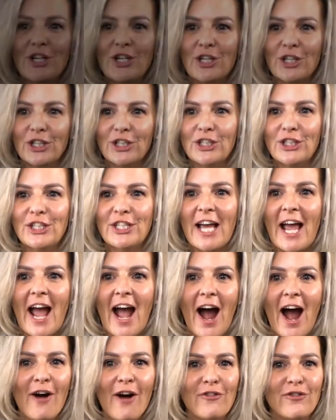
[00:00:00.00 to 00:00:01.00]
Good
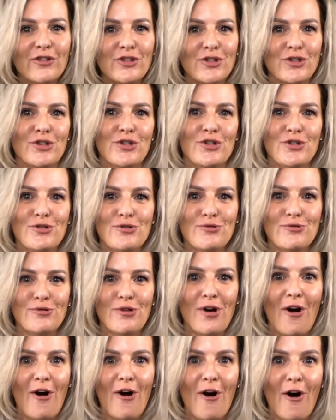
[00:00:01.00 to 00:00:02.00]
afternoon,
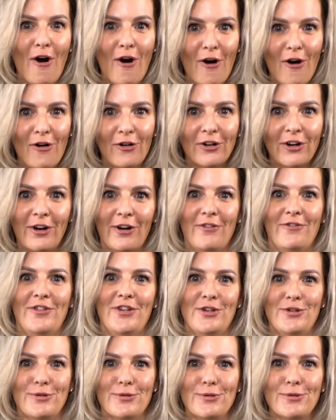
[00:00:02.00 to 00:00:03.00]
all of
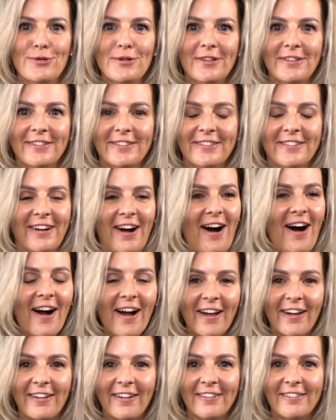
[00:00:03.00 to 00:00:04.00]
you.
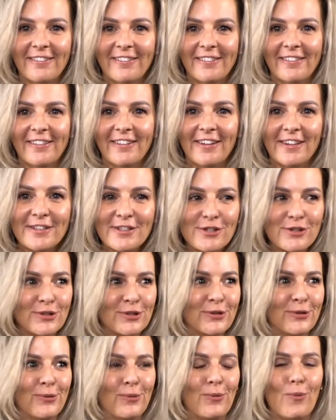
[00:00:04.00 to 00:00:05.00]
Hi, it's
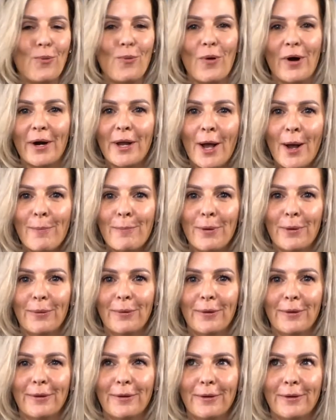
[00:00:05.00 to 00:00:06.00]
what up?
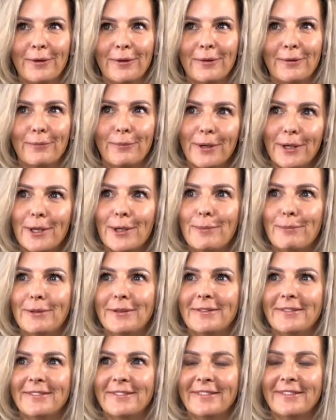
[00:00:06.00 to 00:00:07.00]
What up?
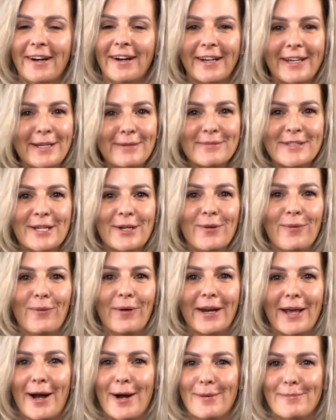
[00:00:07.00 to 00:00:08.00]
I keep saying what
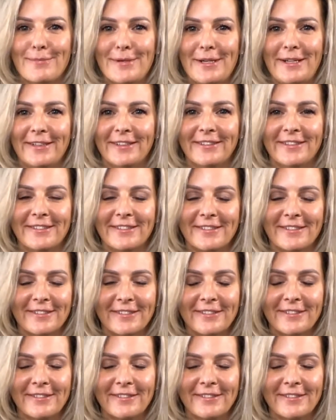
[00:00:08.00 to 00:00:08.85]
up because